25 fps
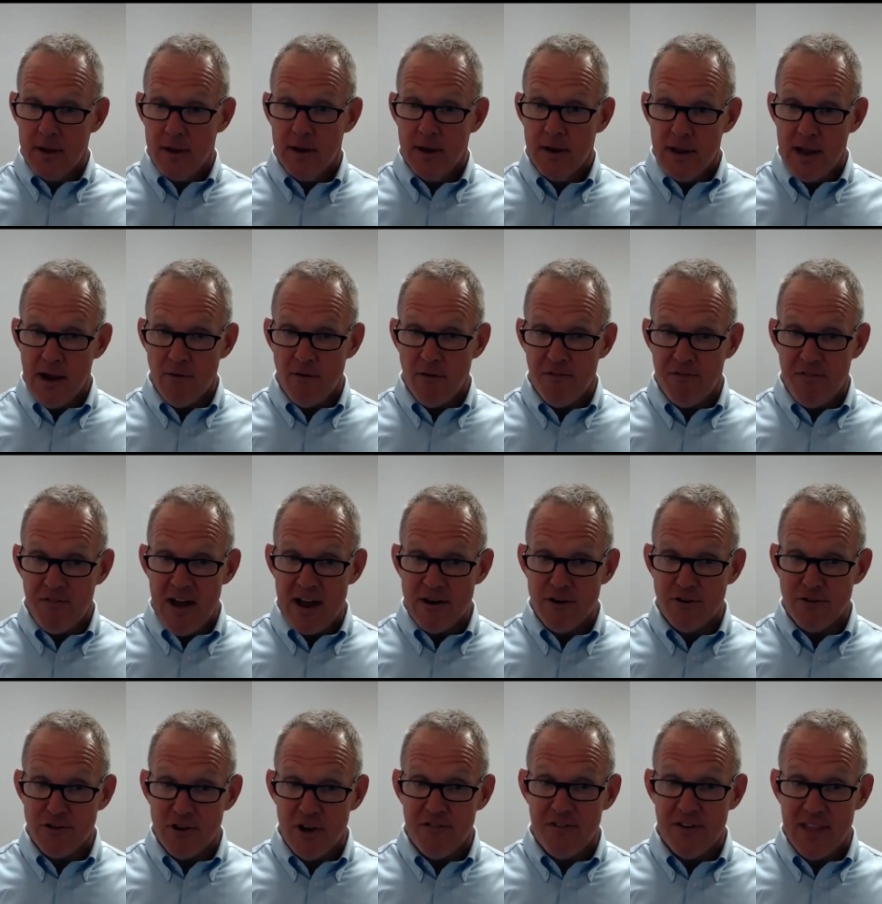You ever find
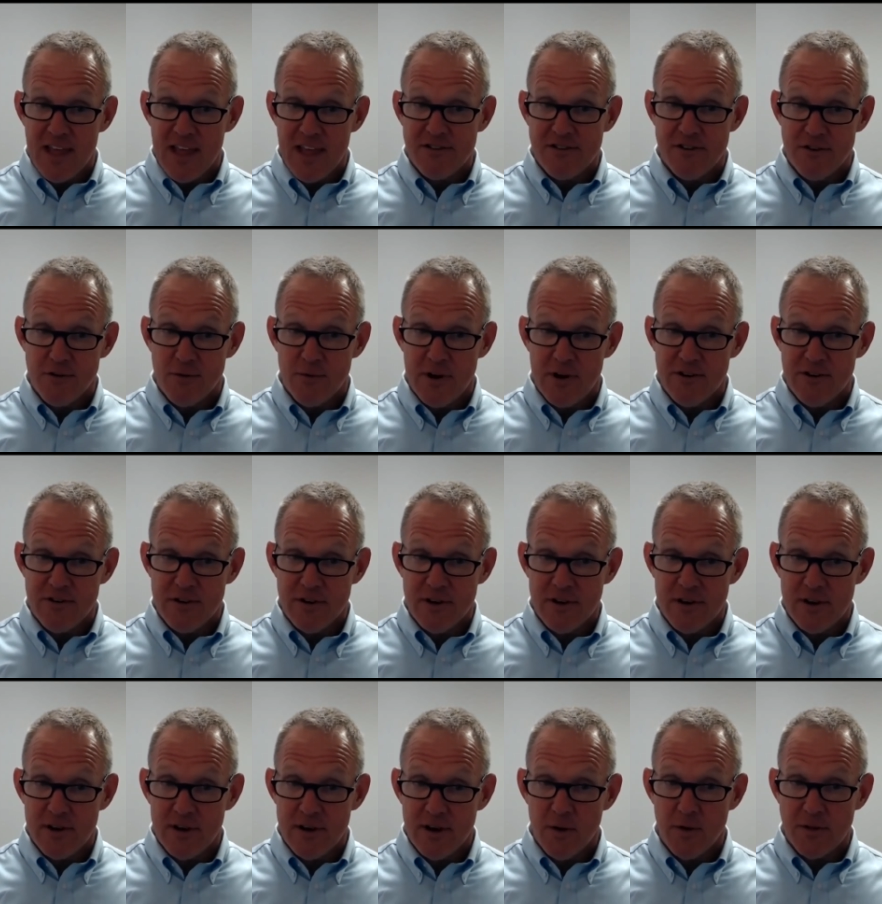yourself in that situation? You
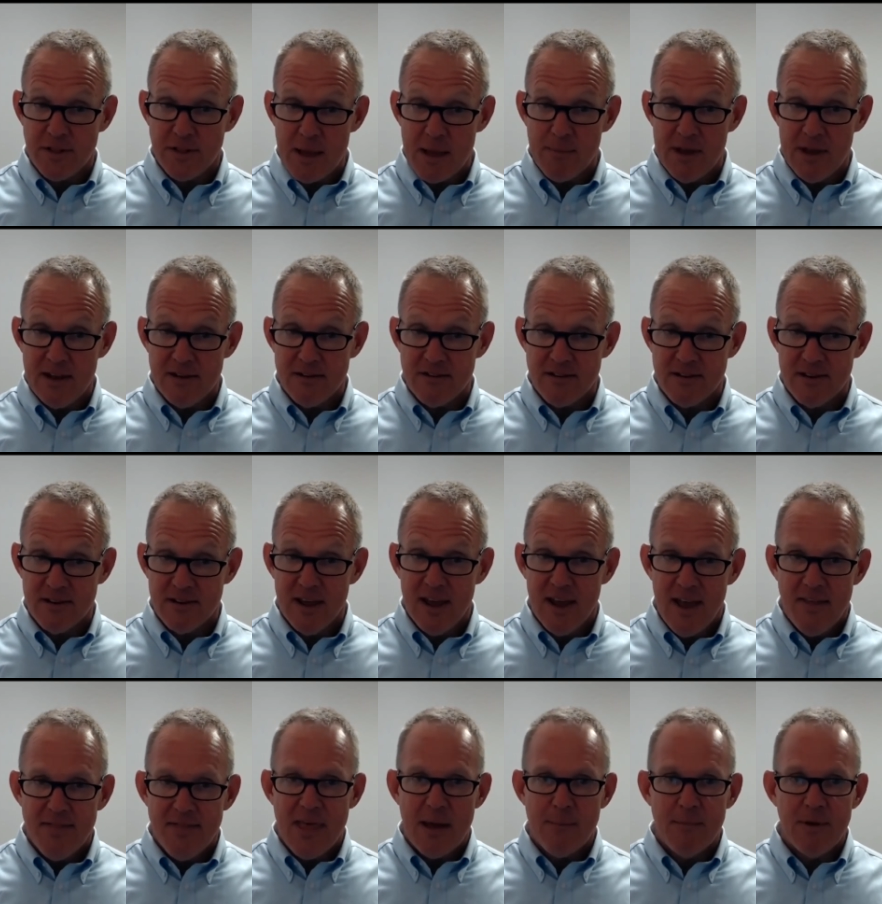know what that means?
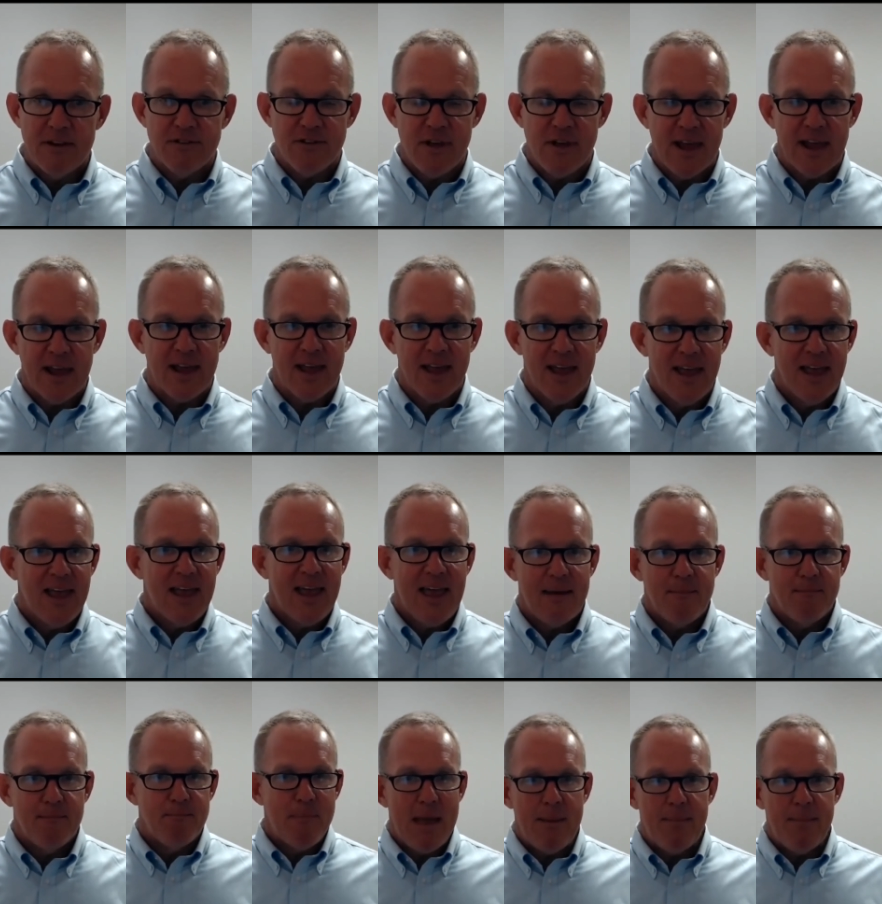That means like
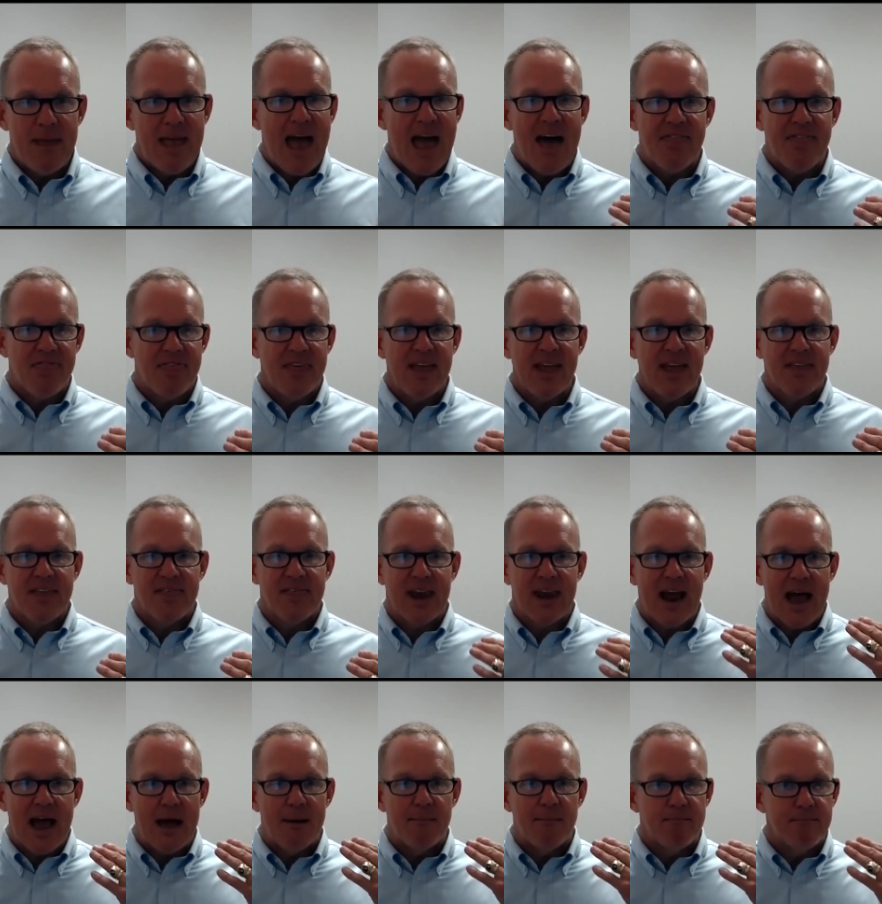maybe I think that
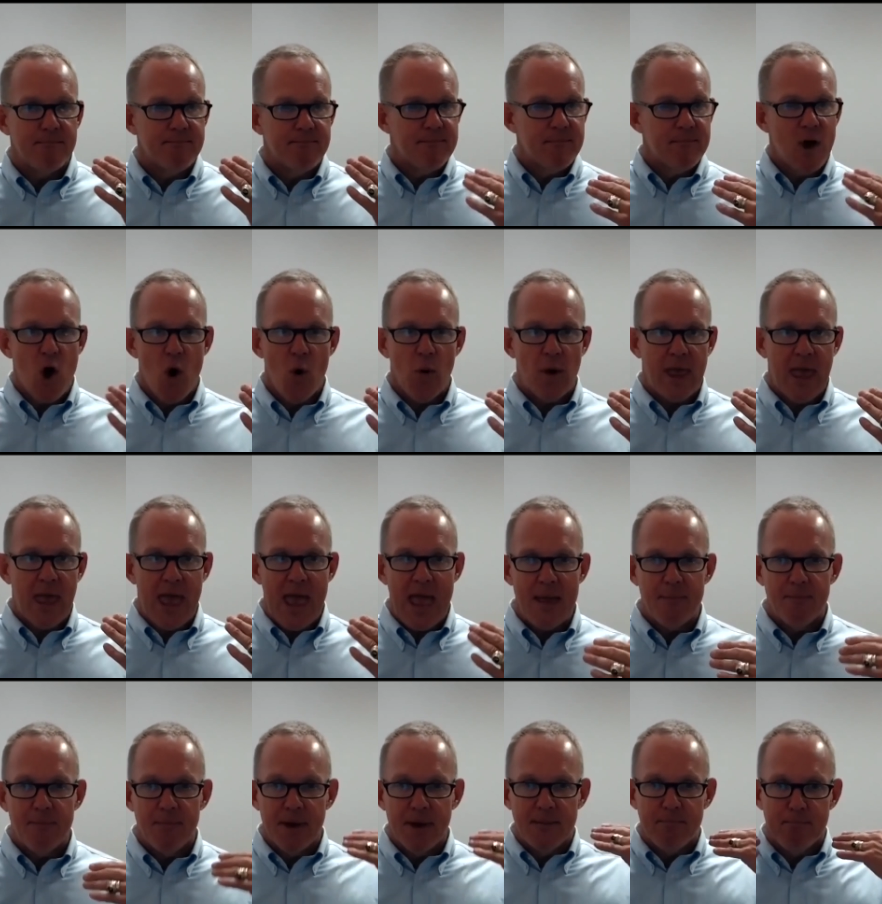I'm okay,
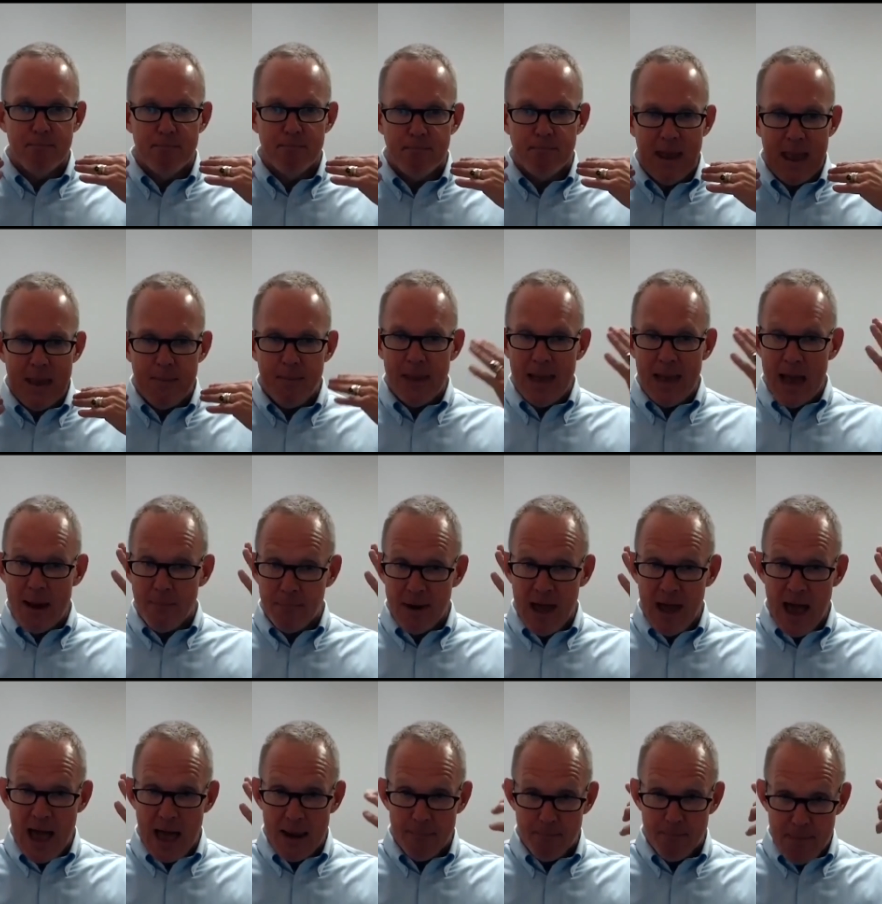but maybe I'm
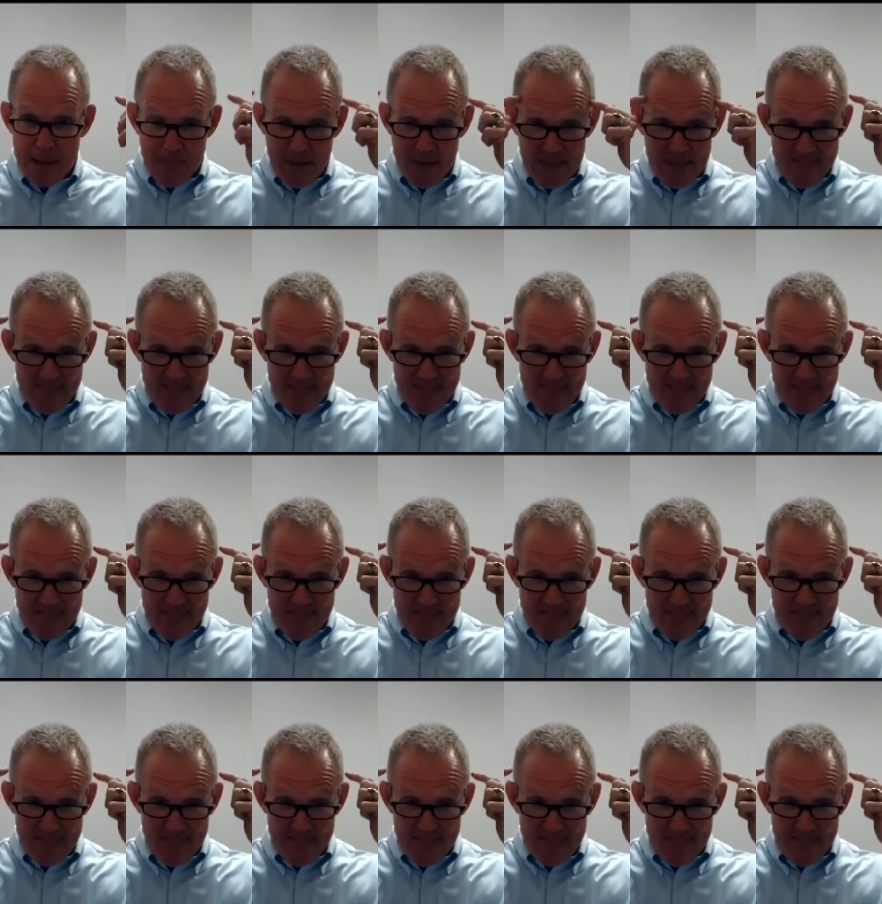not. Maybe